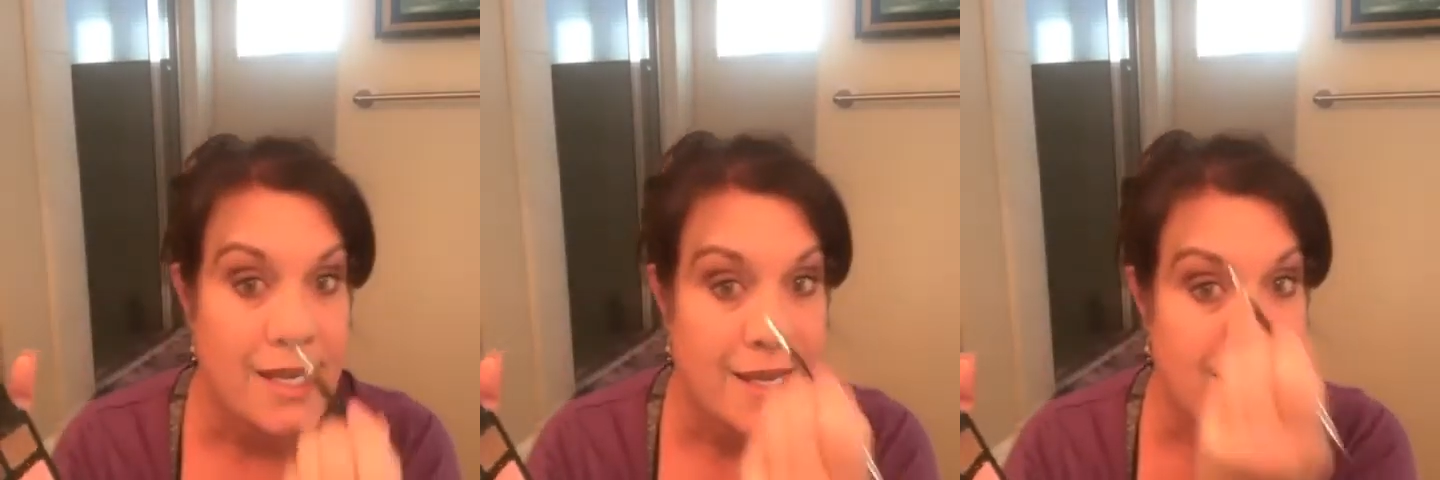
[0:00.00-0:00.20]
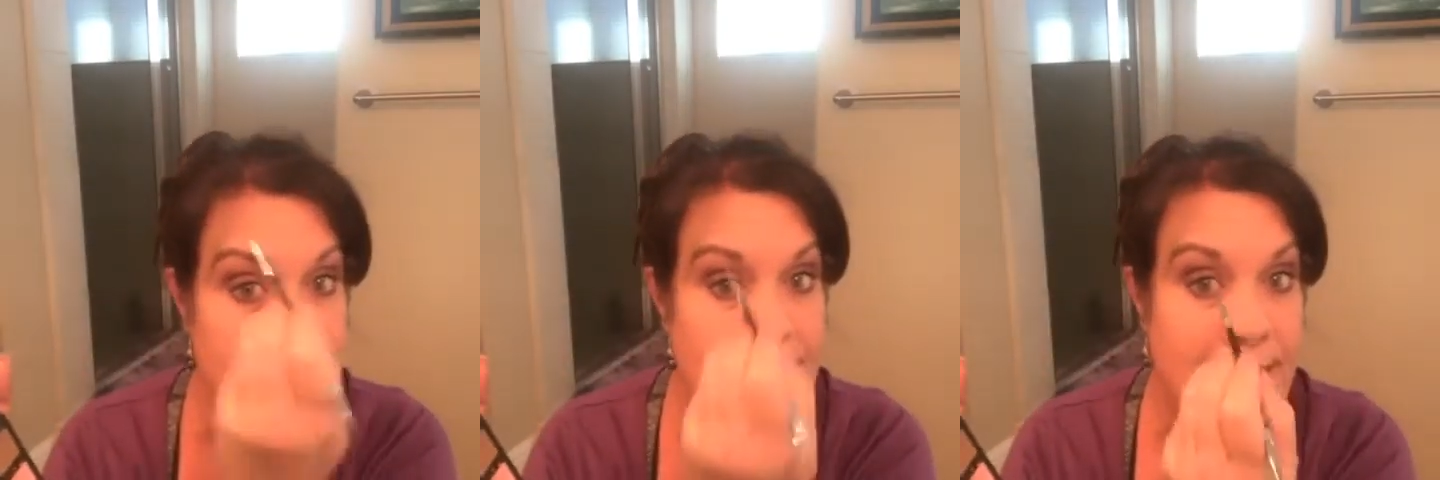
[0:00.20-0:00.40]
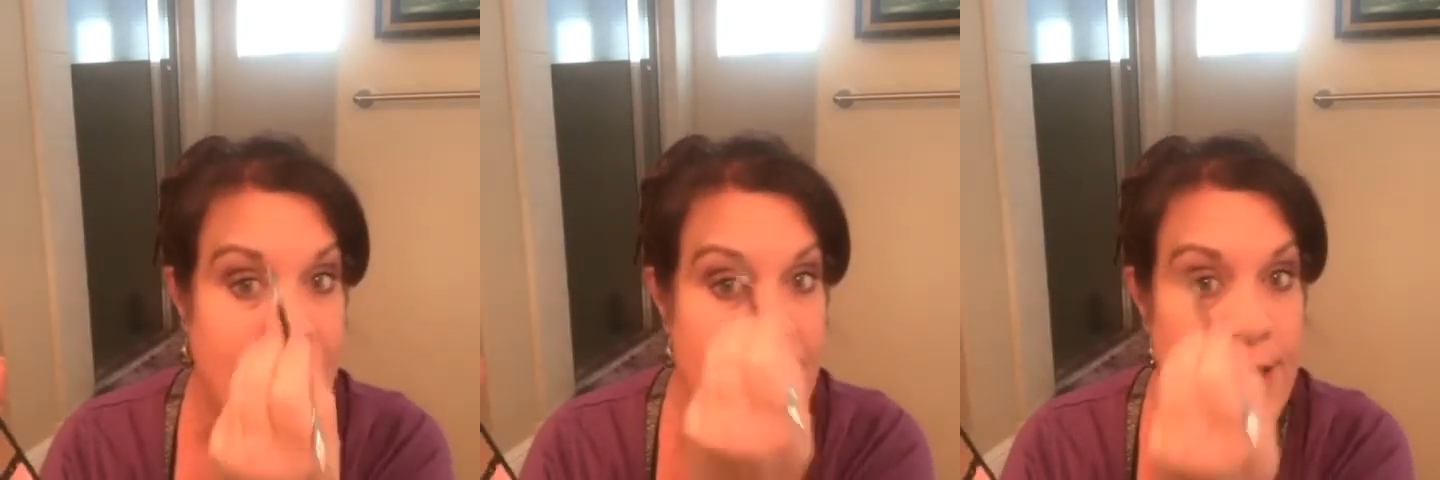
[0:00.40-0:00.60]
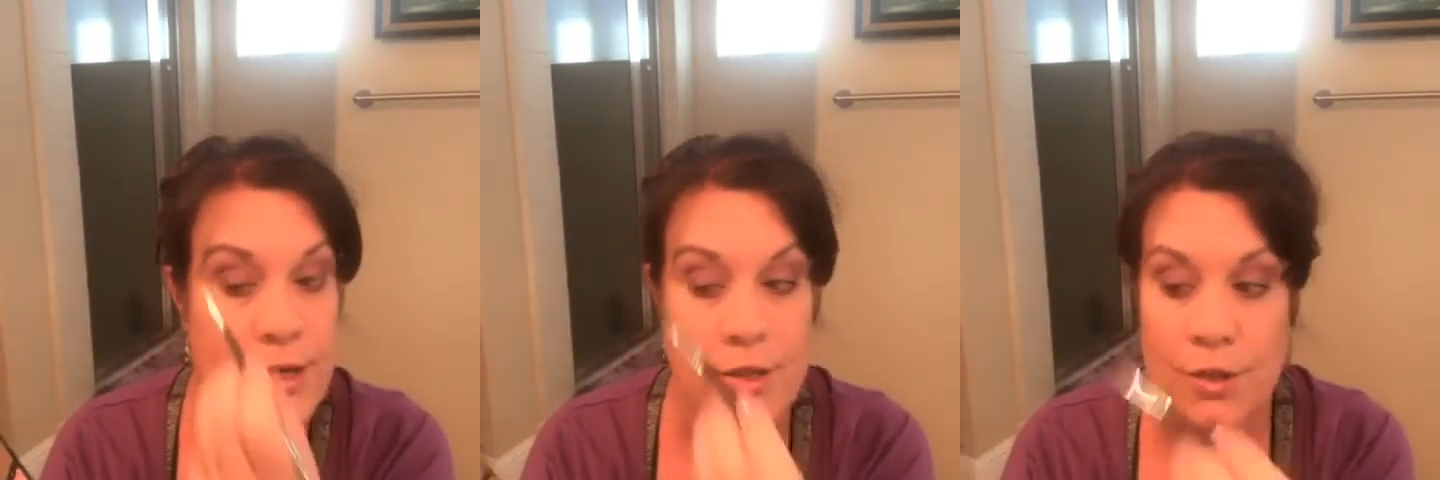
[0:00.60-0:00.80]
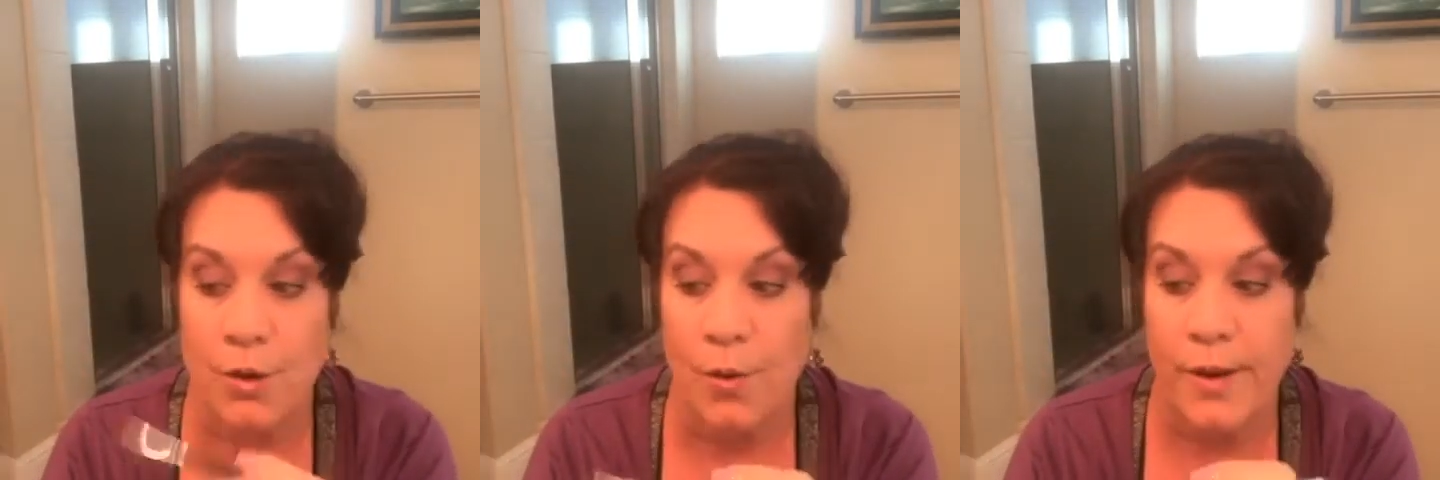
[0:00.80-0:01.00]
get the
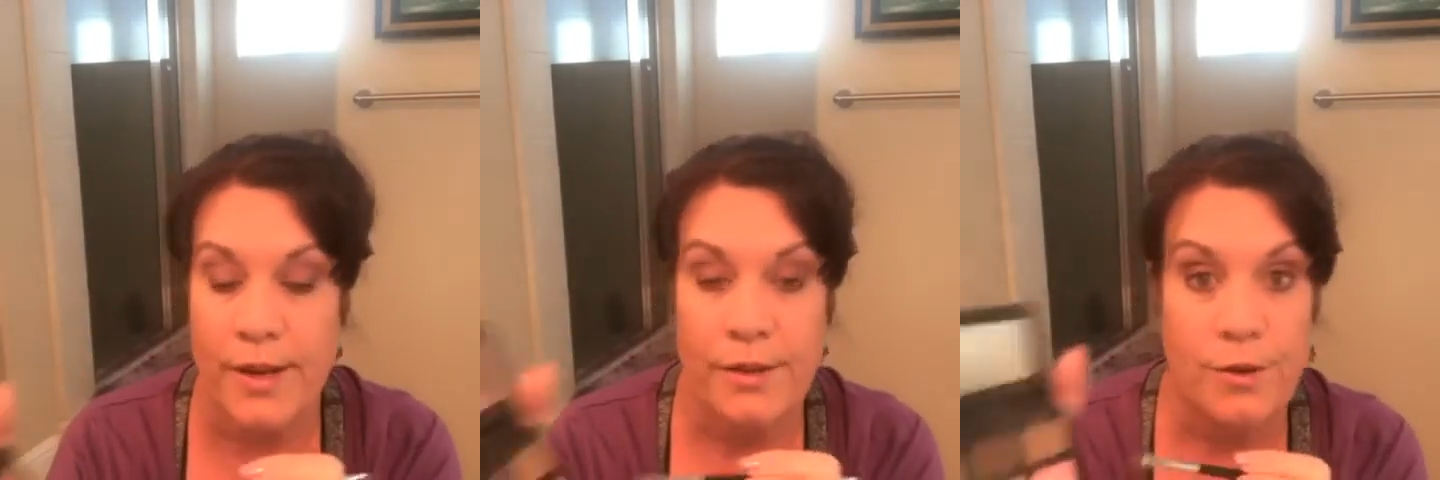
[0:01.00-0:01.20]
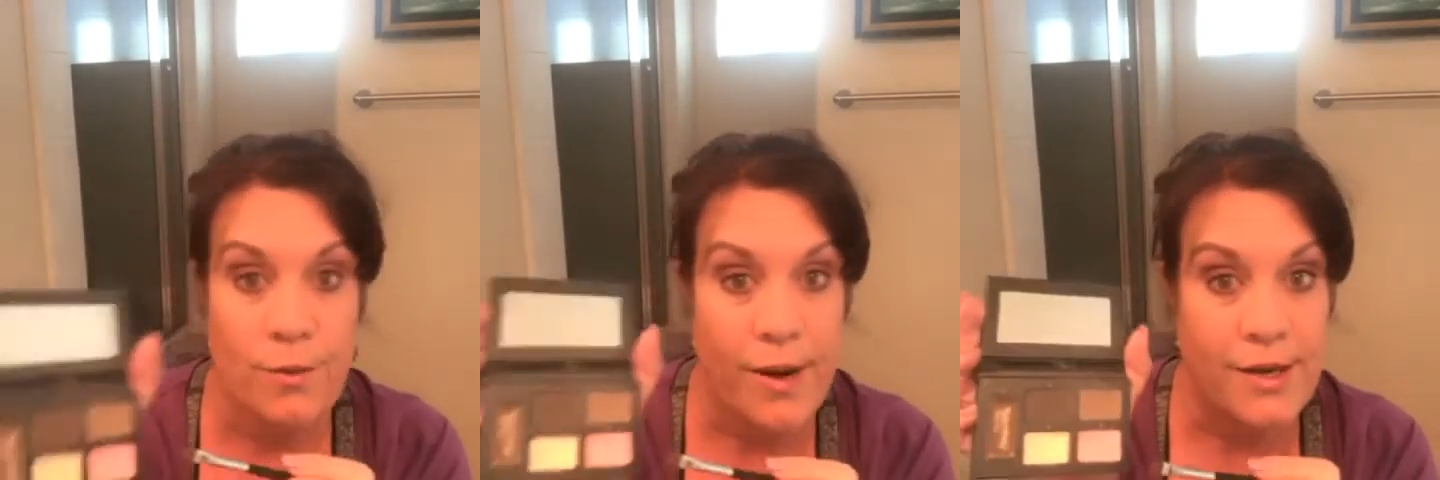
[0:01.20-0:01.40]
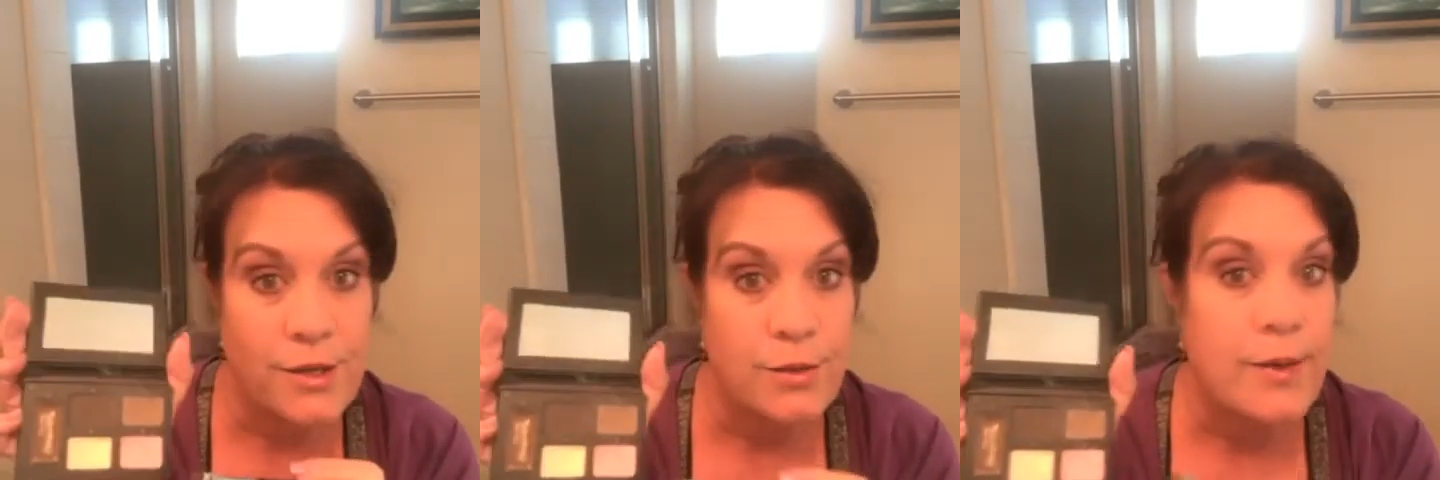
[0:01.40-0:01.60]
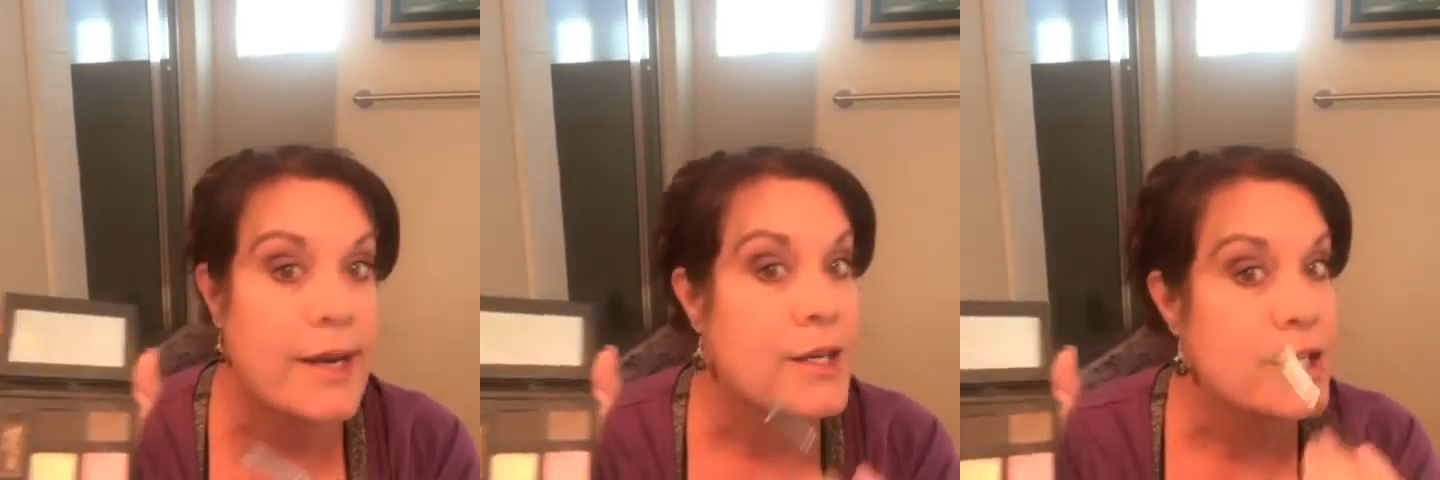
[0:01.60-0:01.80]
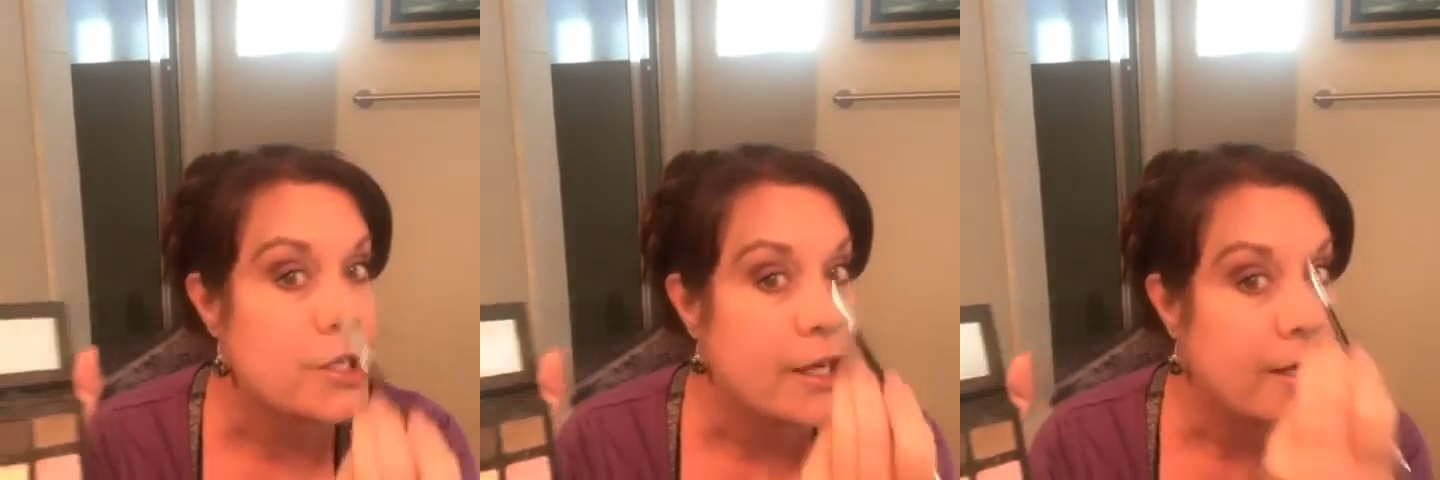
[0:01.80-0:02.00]
hairs going in the right
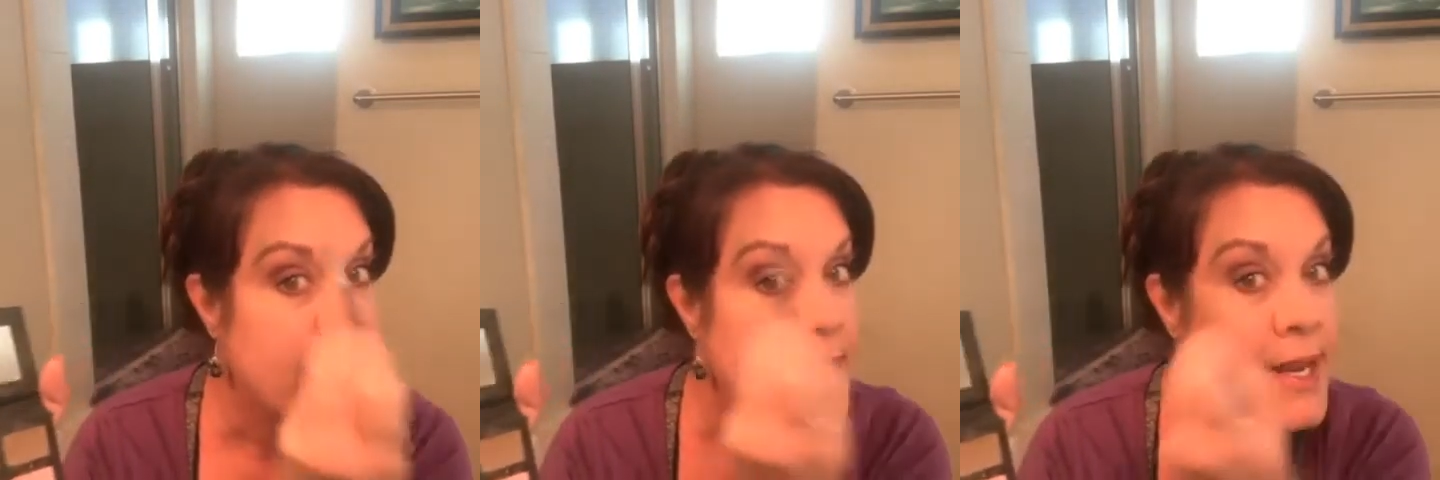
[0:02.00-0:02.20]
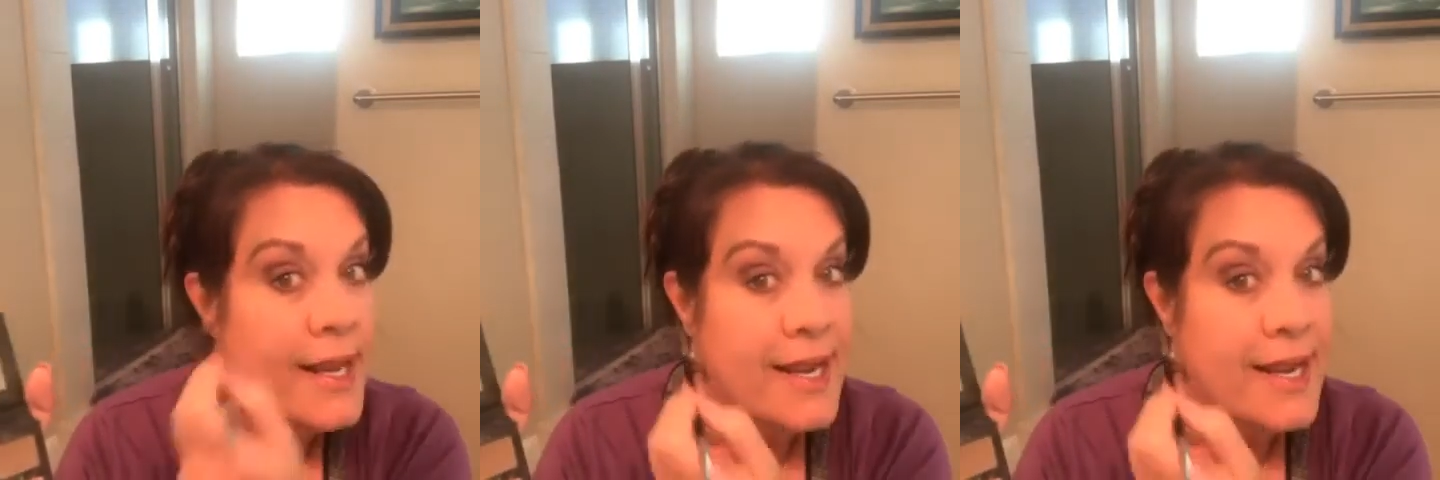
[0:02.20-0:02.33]
direction.